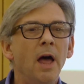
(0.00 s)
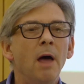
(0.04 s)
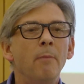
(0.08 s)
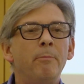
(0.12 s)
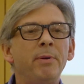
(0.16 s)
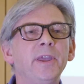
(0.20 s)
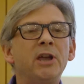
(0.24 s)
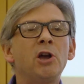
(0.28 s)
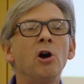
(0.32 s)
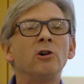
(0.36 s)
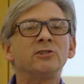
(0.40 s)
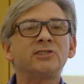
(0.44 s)

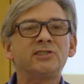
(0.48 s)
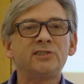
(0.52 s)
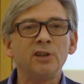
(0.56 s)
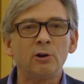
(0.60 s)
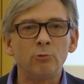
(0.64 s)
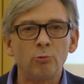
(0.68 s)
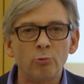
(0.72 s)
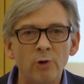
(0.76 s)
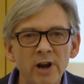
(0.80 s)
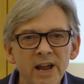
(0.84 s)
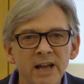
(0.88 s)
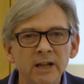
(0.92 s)
because
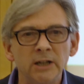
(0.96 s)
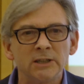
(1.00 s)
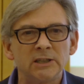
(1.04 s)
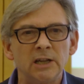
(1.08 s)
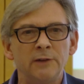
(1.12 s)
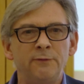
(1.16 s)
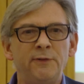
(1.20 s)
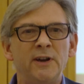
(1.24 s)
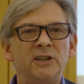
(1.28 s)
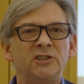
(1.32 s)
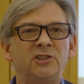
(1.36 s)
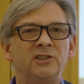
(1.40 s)
the real
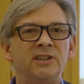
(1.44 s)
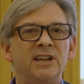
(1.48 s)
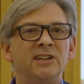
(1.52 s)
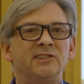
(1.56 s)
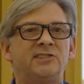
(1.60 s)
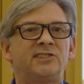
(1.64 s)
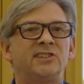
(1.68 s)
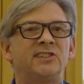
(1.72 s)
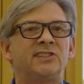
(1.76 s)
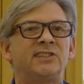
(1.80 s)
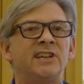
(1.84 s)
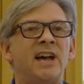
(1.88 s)
division in
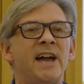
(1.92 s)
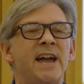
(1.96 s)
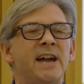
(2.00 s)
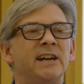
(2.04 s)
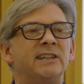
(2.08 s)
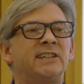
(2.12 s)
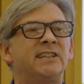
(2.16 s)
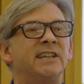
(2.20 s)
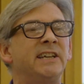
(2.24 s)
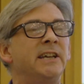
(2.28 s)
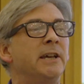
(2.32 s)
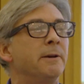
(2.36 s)

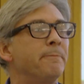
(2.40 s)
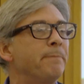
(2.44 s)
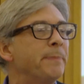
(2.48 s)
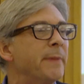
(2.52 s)
society